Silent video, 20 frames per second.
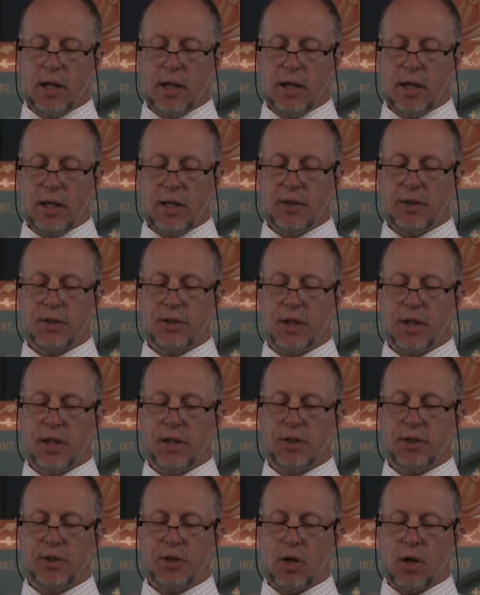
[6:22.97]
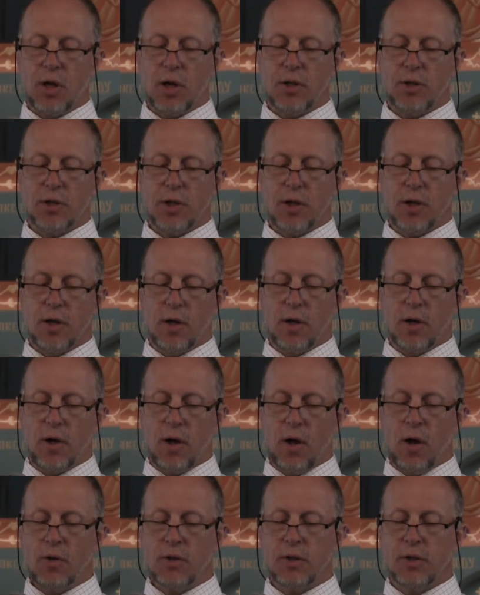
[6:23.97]
he is in charge
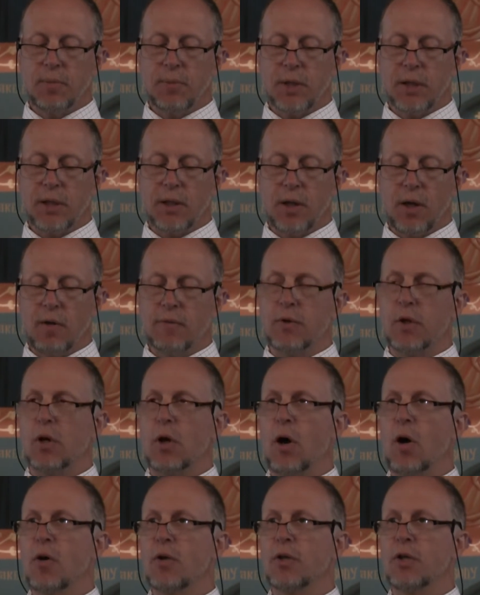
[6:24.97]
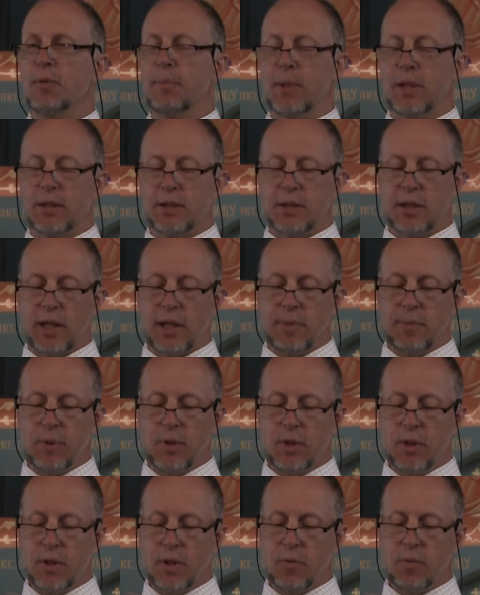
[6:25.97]
over ultimate
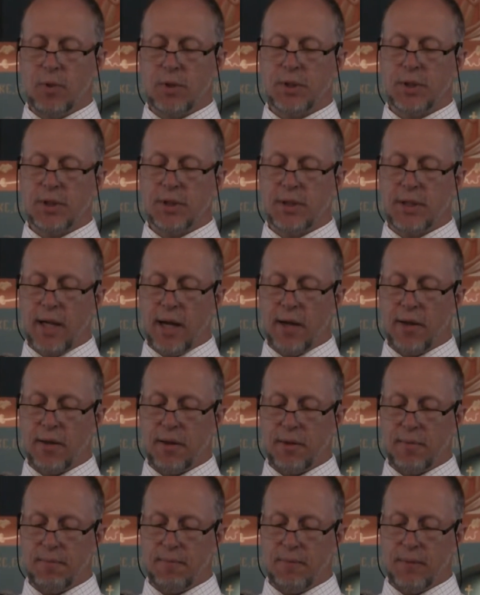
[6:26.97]
sleep, which is death.